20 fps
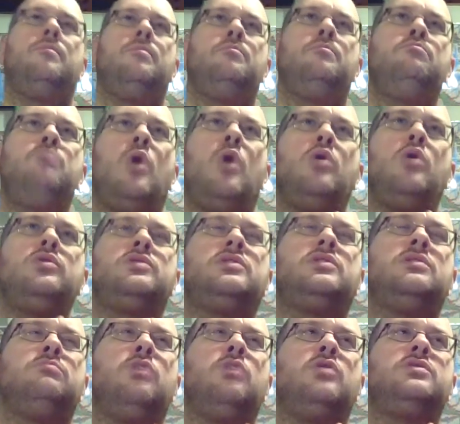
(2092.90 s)

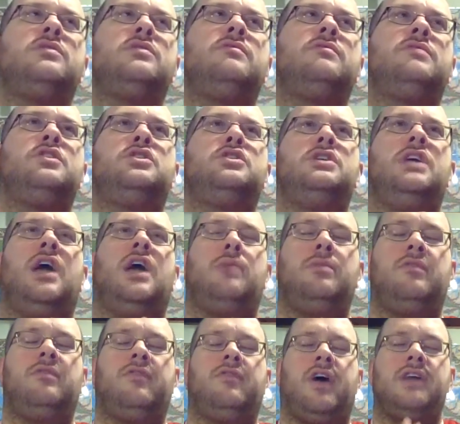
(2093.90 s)
most of the
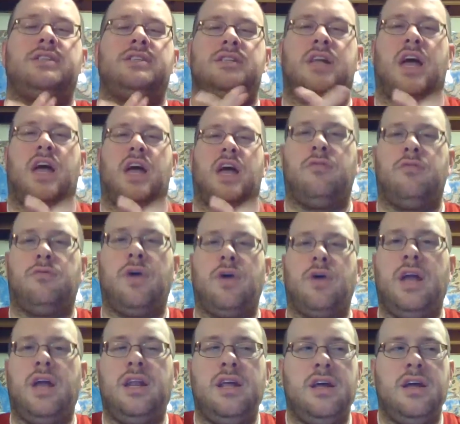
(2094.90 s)
GM advice that I have
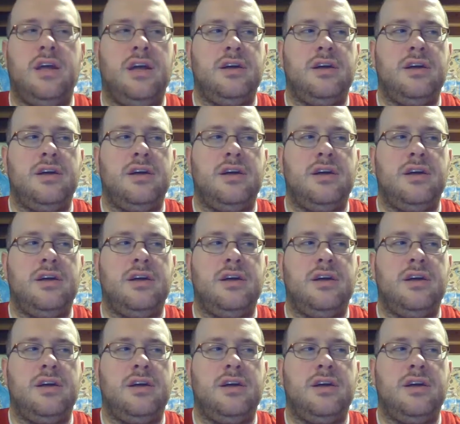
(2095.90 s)
read,